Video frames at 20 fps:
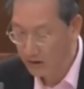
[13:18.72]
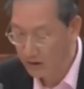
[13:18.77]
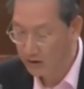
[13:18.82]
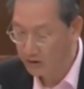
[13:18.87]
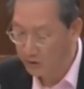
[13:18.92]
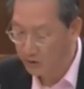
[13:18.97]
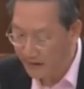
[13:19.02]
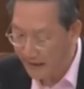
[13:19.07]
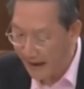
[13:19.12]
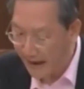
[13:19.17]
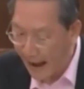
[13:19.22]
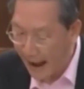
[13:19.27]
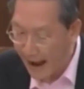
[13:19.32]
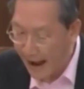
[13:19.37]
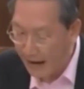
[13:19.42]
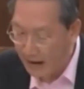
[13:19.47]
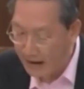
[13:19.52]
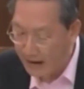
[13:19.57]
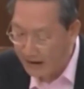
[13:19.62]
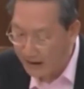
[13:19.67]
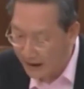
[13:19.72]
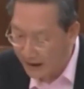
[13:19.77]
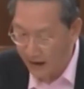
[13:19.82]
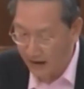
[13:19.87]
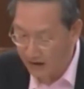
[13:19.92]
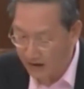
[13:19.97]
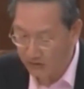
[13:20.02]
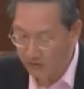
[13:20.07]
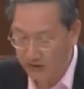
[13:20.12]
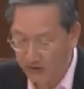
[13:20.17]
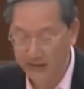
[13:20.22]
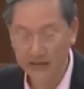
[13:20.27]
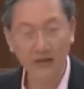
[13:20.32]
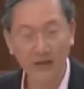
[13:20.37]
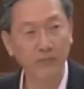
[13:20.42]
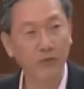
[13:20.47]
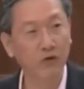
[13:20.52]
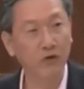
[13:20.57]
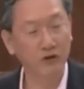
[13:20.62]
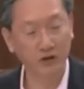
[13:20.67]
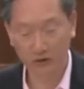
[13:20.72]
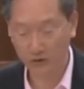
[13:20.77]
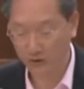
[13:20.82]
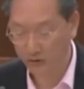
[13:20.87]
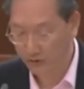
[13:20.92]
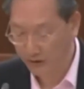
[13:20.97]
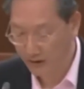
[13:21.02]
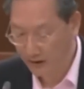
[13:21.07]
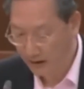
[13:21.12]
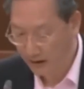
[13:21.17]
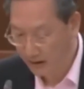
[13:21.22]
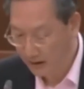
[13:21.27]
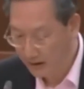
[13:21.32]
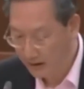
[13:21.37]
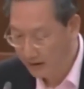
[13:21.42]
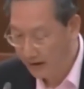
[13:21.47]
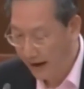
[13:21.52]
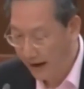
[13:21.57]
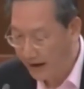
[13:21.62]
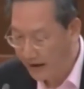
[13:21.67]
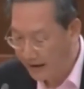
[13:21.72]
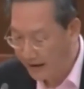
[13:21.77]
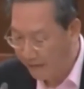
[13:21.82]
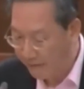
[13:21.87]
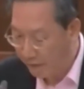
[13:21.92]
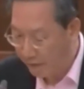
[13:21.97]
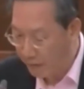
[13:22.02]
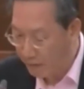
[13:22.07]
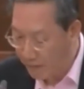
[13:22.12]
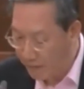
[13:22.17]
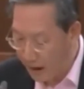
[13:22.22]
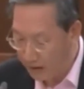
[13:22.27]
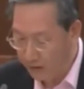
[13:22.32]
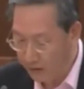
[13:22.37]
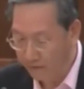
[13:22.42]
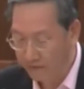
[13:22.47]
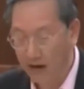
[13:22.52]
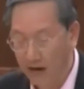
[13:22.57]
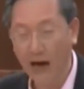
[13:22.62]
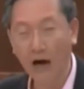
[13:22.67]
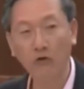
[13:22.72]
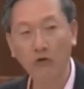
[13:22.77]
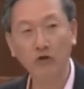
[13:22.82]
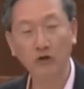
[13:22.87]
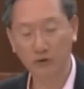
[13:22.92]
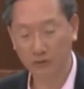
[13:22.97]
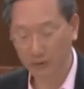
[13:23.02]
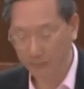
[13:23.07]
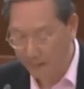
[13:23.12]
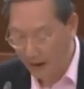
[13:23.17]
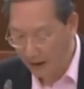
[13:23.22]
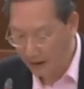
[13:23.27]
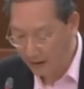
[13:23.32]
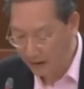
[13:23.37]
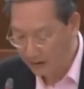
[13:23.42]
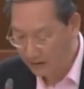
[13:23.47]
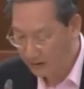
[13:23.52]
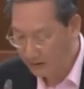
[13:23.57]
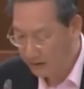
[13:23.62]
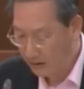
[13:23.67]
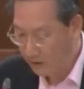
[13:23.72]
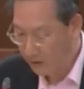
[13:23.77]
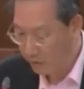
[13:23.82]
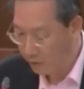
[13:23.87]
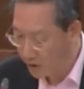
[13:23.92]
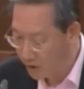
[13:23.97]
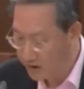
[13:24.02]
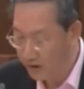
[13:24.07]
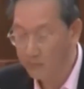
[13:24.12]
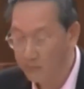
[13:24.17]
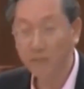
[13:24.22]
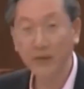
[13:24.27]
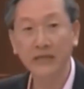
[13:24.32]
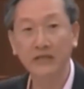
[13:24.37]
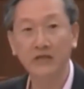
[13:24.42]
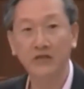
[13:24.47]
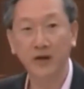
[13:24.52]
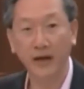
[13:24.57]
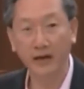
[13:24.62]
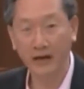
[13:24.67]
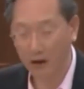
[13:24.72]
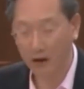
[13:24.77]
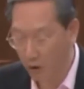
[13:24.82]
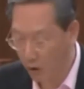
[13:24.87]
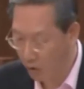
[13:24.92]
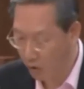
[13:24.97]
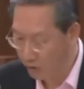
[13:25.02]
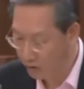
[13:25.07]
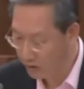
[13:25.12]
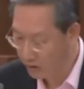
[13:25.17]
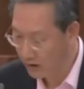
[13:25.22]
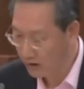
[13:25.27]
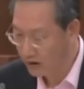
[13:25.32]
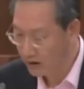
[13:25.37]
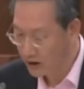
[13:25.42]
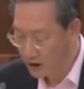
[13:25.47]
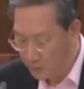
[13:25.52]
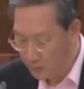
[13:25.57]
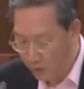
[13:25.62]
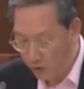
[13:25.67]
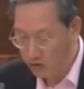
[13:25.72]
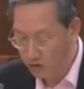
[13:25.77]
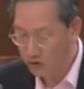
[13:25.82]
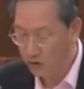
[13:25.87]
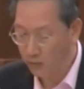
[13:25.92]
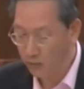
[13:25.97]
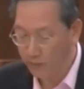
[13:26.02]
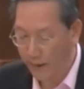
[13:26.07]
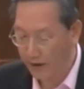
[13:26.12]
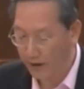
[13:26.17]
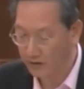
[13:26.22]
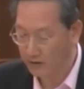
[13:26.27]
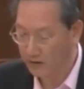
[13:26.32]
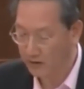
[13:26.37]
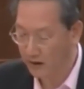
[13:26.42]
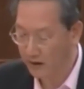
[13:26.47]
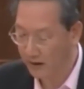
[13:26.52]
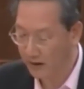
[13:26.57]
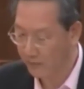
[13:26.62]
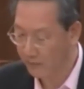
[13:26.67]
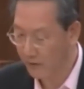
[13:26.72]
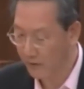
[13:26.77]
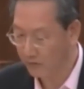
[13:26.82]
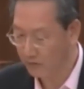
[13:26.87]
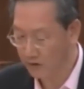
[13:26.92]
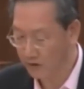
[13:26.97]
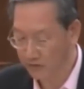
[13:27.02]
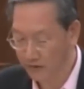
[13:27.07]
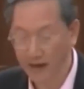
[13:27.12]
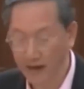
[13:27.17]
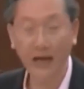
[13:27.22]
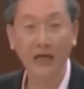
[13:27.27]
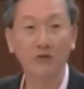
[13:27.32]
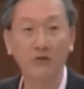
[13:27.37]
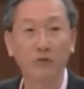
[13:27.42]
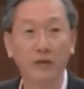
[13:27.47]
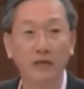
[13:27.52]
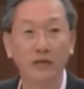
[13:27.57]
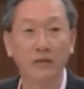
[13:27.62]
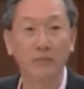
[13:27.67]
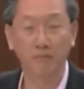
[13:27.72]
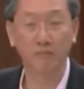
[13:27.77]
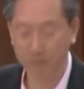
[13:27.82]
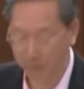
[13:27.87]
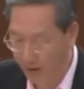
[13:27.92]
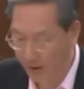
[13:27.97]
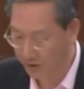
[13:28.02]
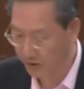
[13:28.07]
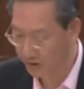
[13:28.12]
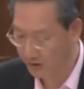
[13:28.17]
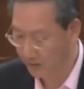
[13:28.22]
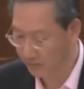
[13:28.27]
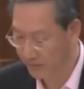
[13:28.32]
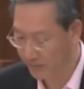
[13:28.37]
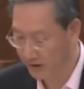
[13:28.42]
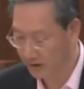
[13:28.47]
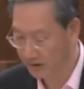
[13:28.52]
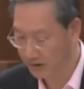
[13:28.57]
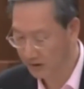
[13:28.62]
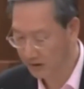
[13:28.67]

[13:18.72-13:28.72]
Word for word: So they add colours to Singapore's story and it can form part of the cultural ballast which Miss Janice Koh spoke so passionately about during last week's budget debate.